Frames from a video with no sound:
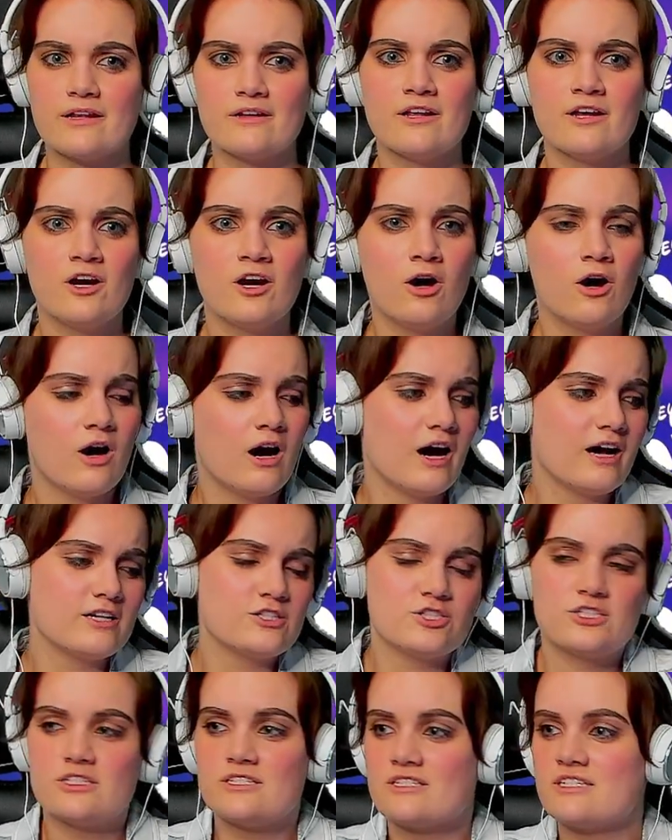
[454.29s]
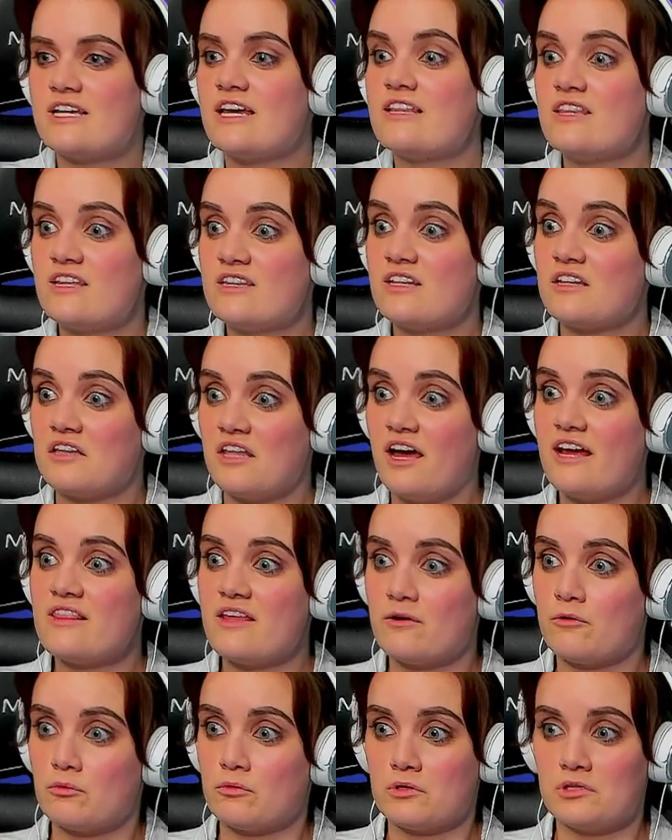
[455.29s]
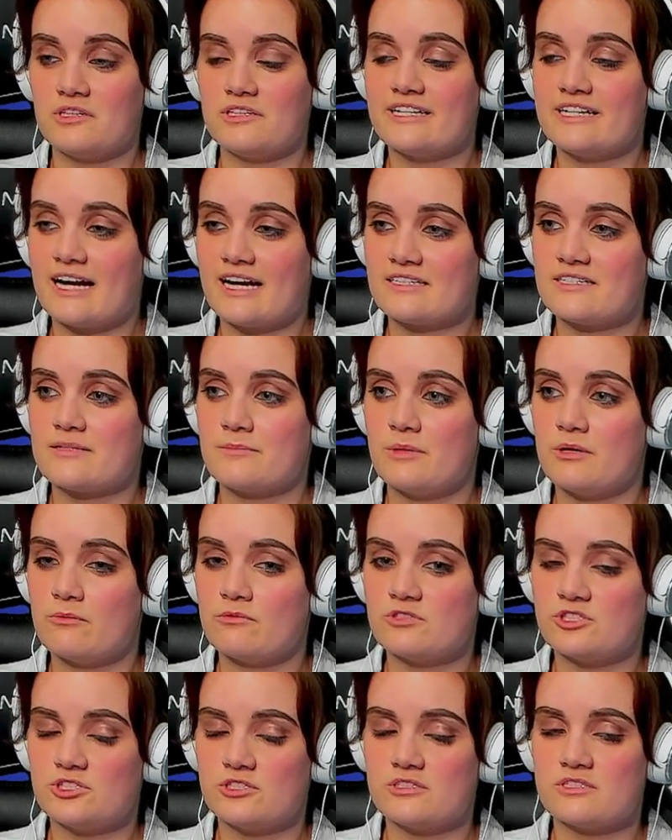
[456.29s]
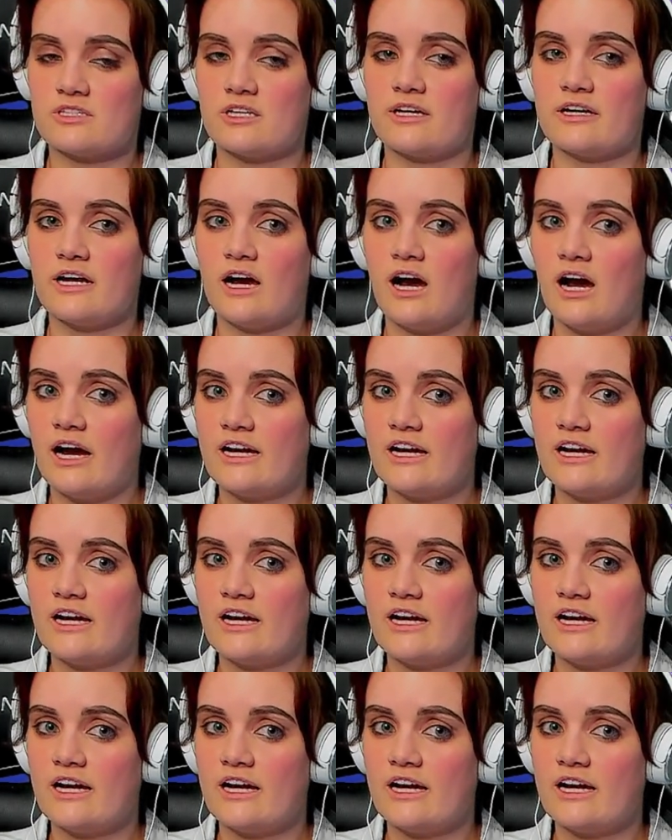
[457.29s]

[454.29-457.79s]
And I just, and then the line that really got to me was, she's like,